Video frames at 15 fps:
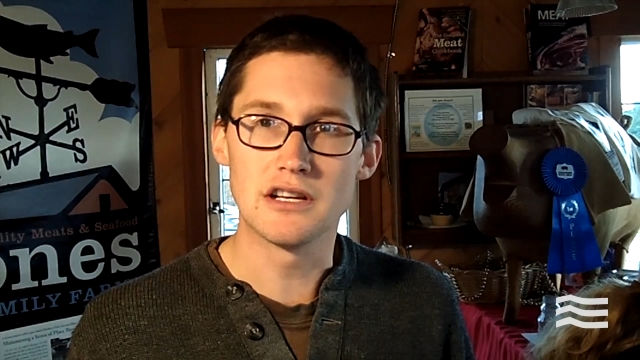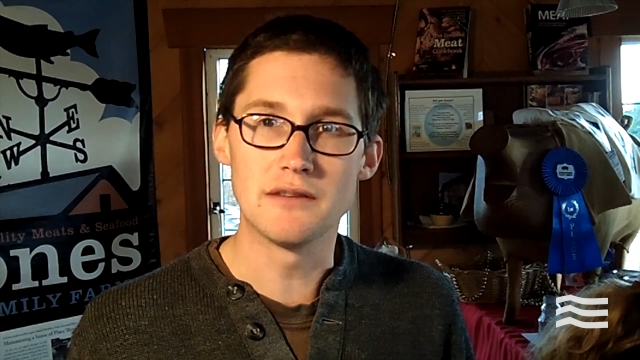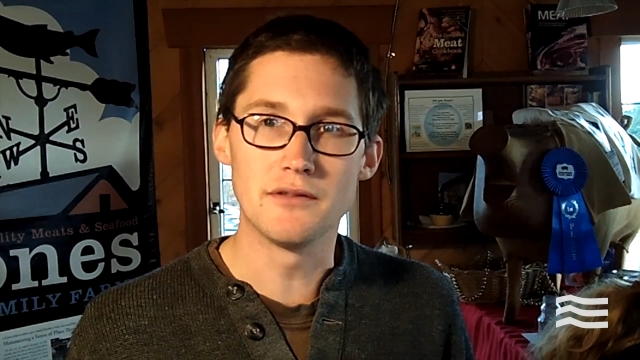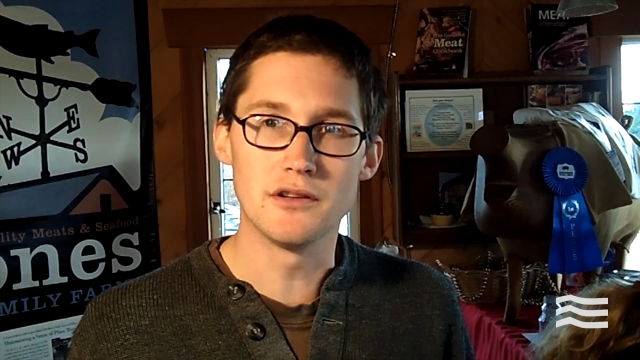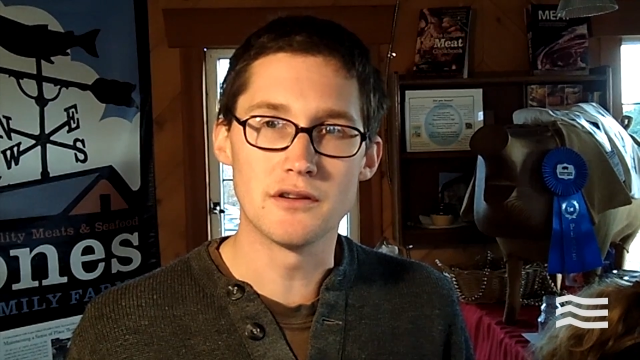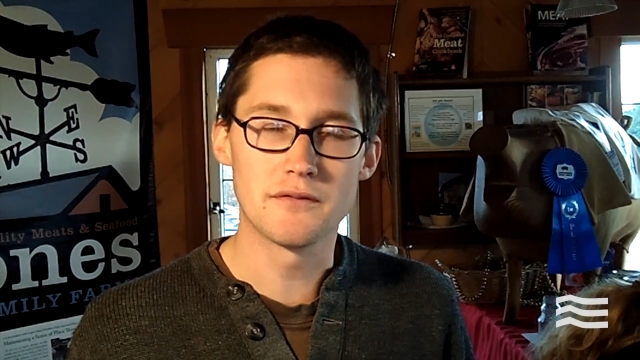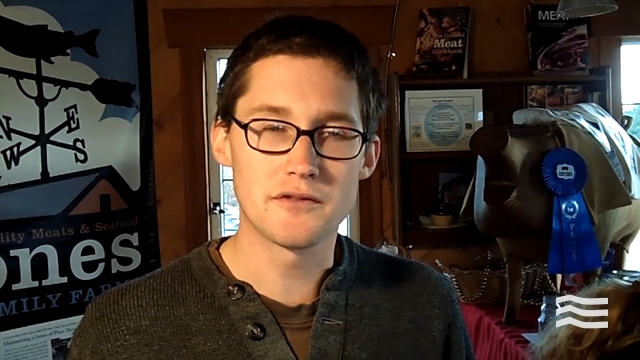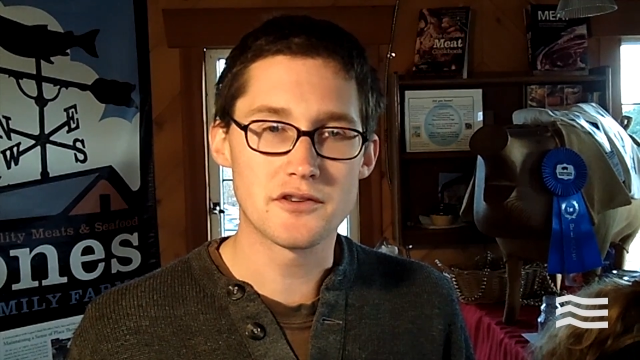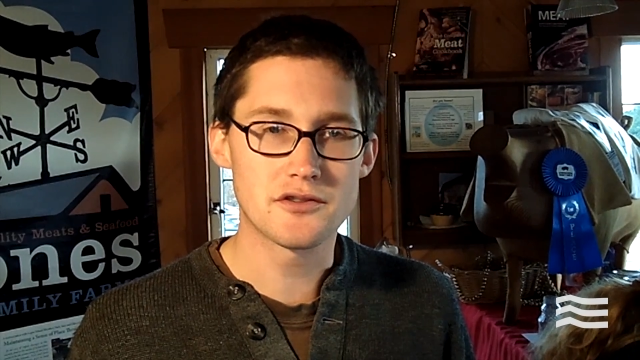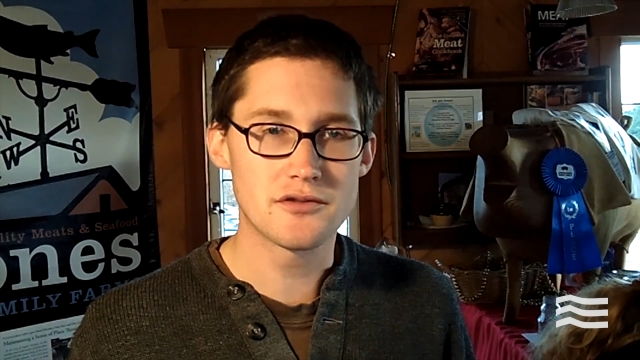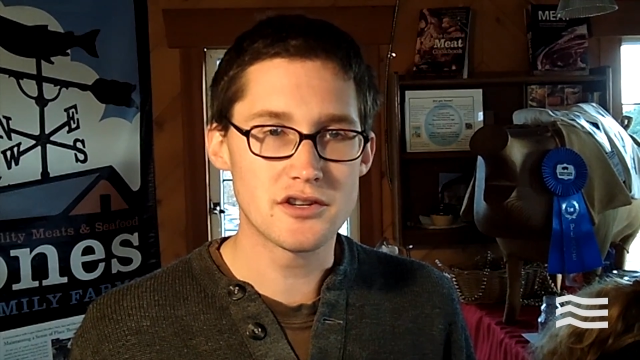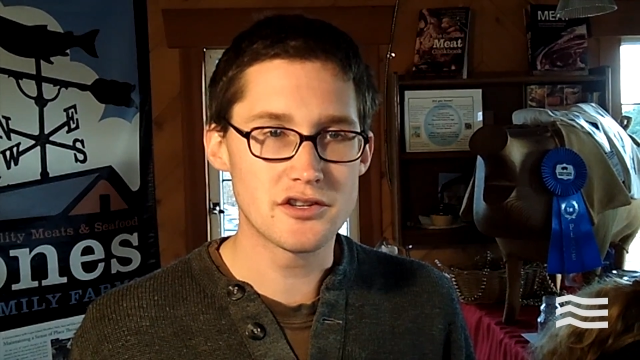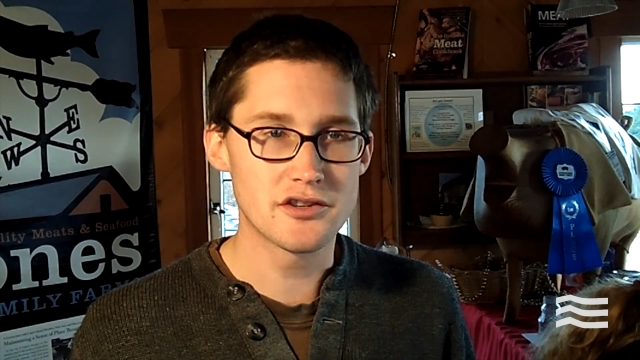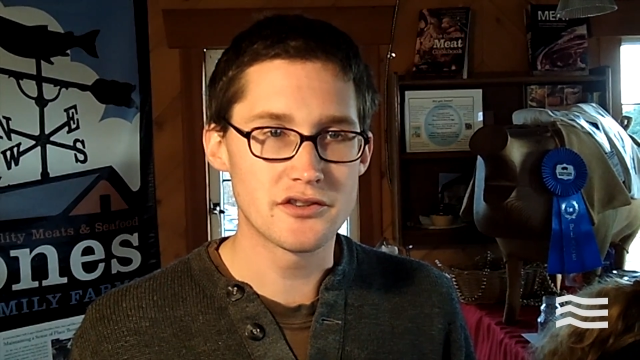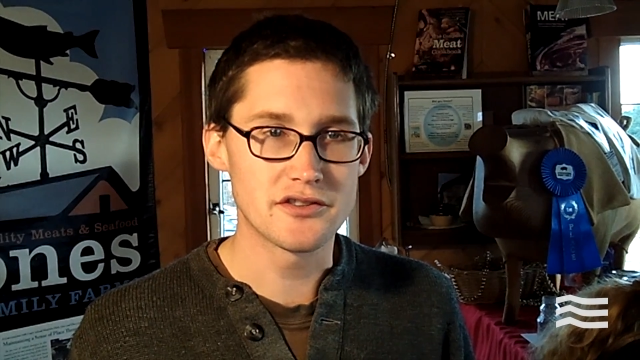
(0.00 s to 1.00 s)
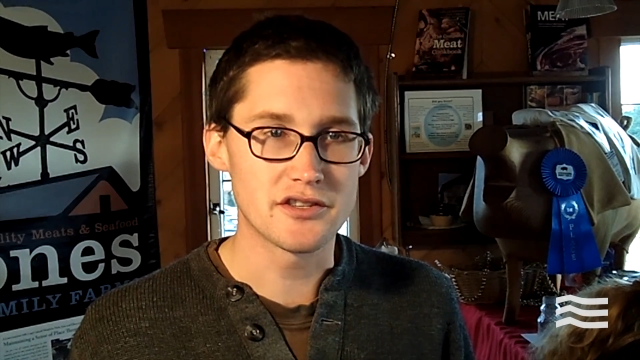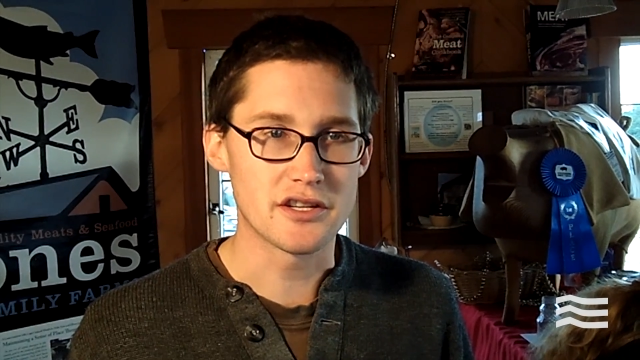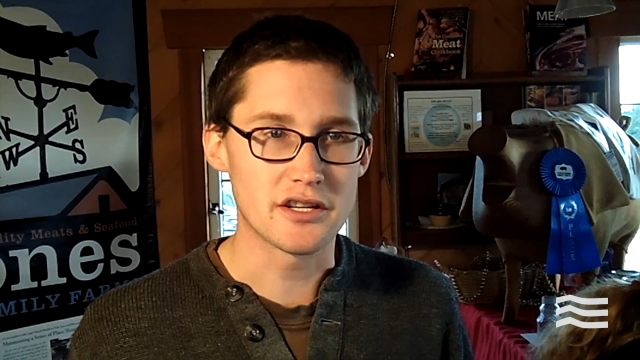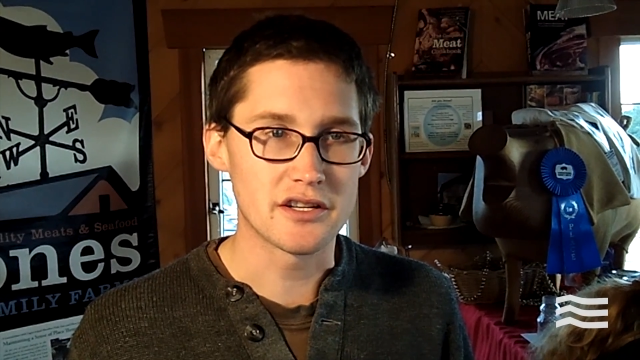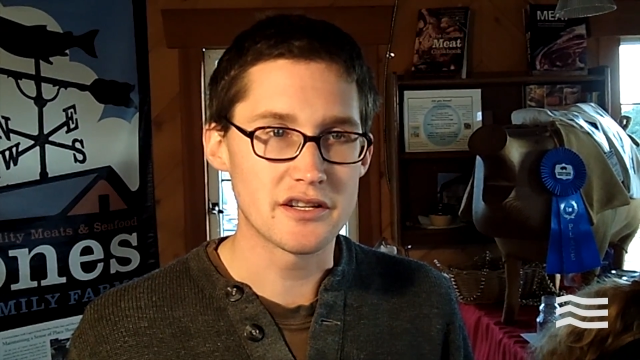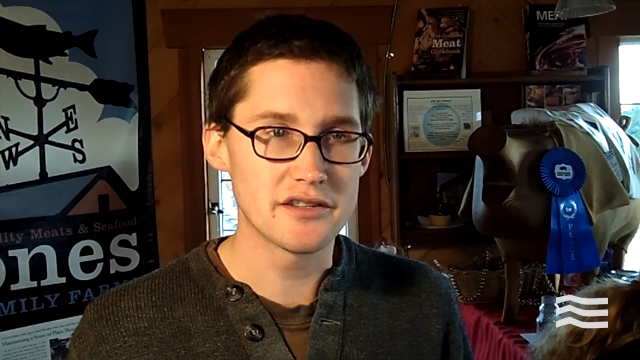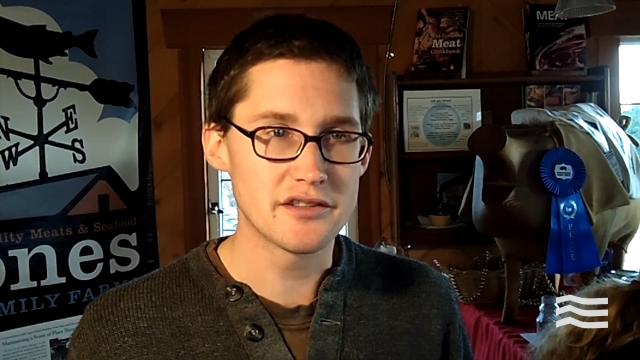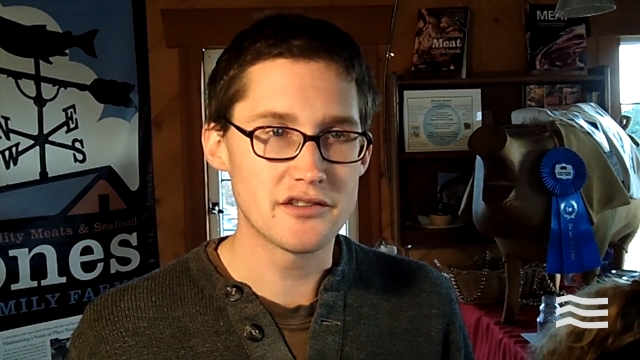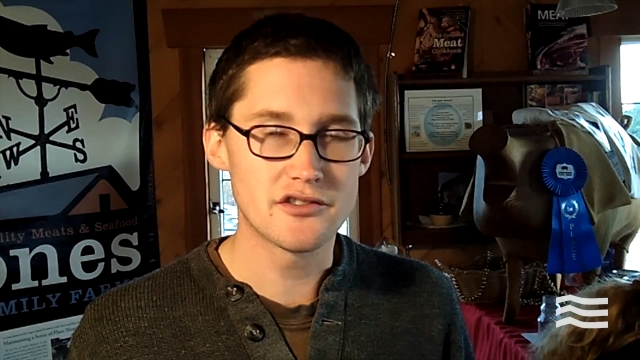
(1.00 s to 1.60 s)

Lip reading: level of restrictions on us,